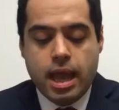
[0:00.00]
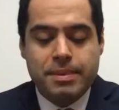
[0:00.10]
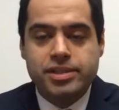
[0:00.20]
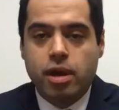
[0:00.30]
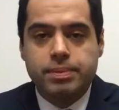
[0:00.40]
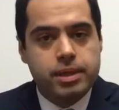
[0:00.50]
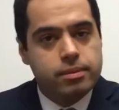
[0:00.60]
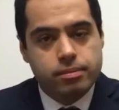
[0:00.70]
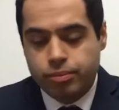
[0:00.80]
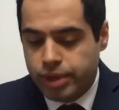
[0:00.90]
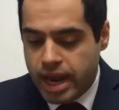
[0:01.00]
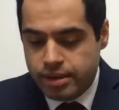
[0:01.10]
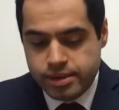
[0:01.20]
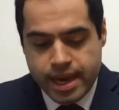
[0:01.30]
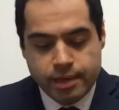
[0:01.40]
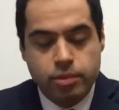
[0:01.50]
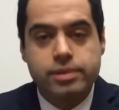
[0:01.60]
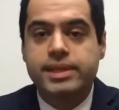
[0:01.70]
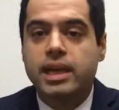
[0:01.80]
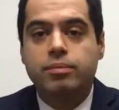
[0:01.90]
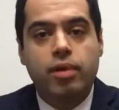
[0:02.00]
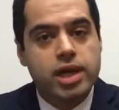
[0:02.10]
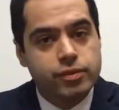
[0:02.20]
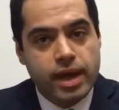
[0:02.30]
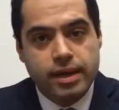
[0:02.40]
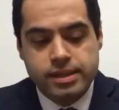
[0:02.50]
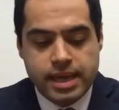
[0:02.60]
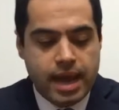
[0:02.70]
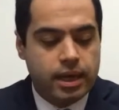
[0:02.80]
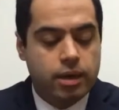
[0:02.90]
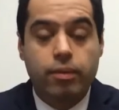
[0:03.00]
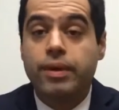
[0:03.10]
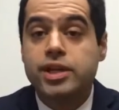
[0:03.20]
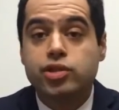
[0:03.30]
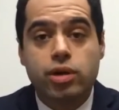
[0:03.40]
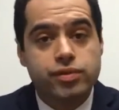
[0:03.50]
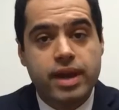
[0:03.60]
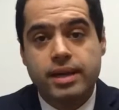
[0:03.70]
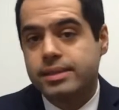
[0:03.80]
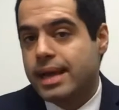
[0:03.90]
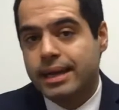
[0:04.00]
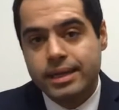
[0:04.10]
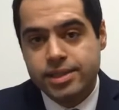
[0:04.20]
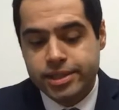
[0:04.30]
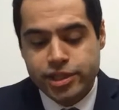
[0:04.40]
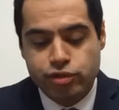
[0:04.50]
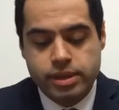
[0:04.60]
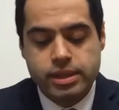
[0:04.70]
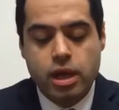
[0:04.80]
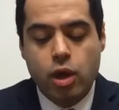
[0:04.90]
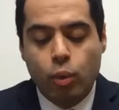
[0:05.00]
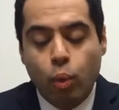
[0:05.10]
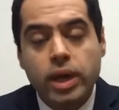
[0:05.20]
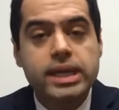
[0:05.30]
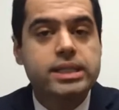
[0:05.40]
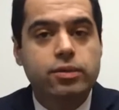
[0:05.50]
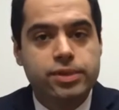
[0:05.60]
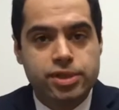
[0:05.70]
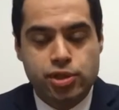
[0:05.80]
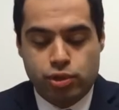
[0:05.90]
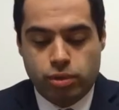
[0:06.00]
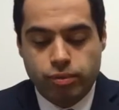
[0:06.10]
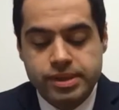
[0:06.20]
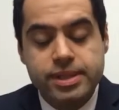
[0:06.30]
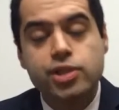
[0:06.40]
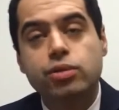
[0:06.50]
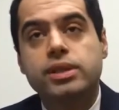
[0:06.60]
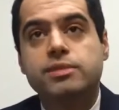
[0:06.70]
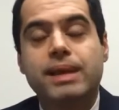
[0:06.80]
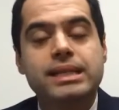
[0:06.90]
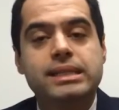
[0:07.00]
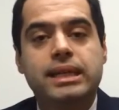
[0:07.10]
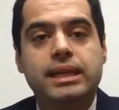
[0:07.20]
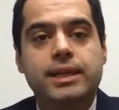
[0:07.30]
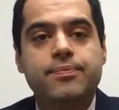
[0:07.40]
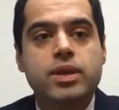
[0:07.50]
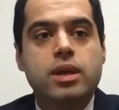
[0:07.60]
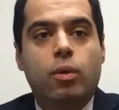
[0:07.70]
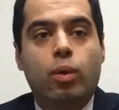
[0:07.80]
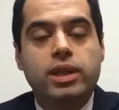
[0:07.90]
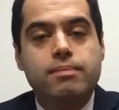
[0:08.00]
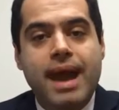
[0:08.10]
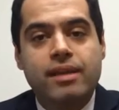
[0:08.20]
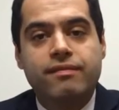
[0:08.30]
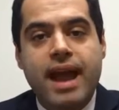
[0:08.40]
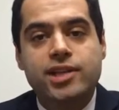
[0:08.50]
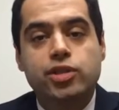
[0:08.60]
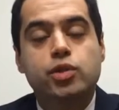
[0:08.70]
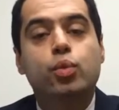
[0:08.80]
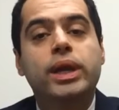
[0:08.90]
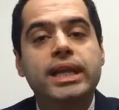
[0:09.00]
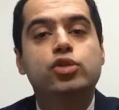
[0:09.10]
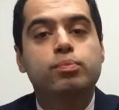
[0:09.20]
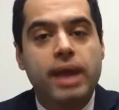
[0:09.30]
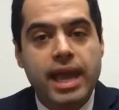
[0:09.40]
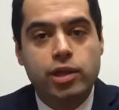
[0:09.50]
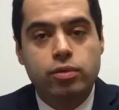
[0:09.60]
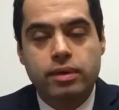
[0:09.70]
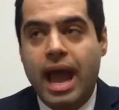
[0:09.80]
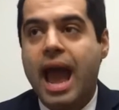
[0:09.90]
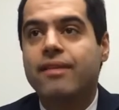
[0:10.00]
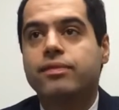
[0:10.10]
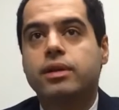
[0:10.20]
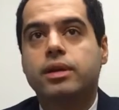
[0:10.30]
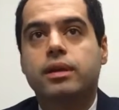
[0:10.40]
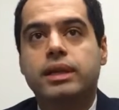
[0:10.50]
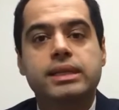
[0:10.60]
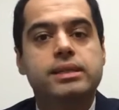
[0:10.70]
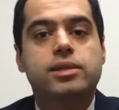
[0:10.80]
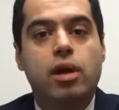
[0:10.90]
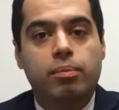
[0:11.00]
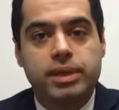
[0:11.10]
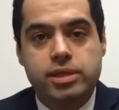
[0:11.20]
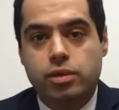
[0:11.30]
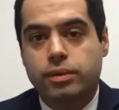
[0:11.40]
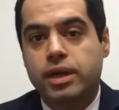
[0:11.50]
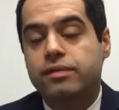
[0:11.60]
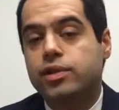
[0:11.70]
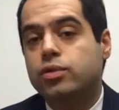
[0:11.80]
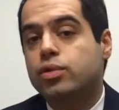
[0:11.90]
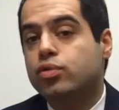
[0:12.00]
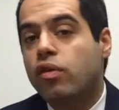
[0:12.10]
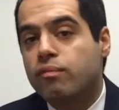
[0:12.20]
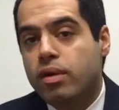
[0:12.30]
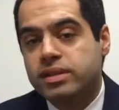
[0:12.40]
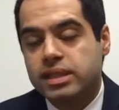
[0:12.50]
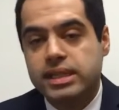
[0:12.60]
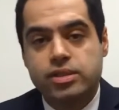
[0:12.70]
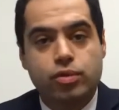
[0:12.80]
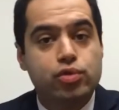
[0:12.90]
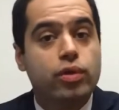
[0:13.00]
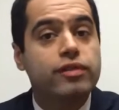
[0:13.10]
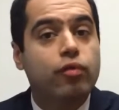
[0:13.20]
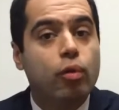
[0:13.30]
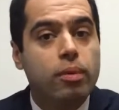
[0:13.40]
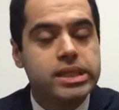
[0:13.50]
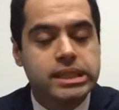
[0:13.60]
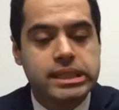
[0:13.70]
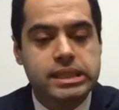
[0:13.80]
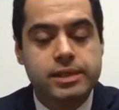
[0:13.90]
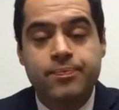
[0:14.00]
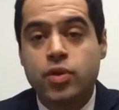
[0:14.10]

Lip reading: MSRP, pretty understandable. Selling price, we understand it. Rent charge, we understand it. It's the interest. What is a residual? Residual is basically what the manufacturer is willing to pay you after the lease is complete. So whether if you do a 12-month lease or 24-month lease